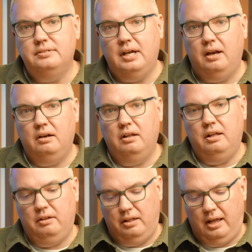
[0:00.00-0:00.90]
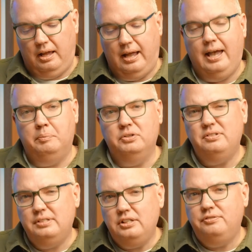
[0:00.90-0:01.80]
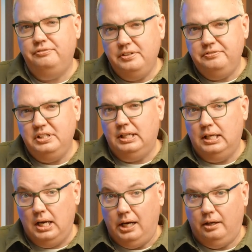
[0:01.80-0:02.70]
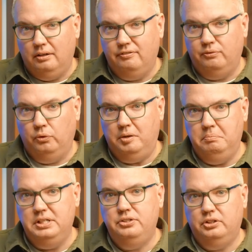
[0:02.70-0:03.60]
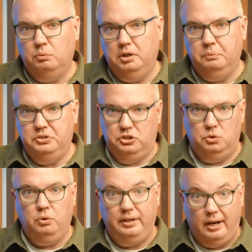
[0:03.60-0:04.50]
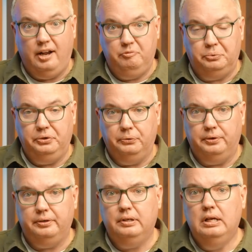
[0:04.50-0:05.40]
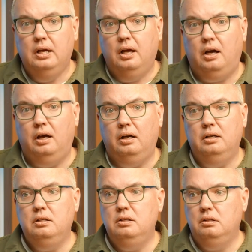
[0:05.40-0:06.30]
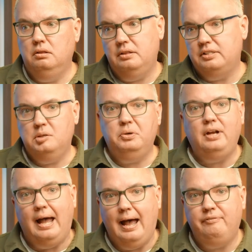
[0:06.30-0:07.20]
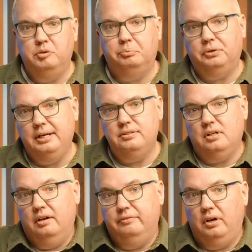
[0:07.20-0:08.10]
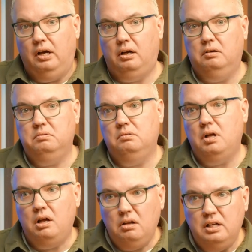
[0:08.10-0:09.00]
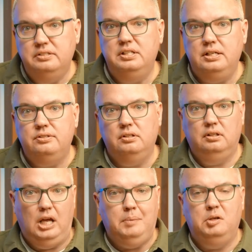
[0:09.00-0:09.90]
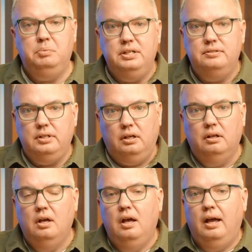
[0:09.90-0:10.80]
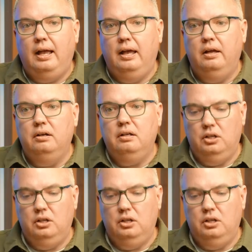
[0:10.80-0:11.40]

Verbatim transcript: is that at about 650 Canadian for the mid-tier one, which is the one that I've pre-ordered, uh, that's about half the price of uh, a decent gaming PC. And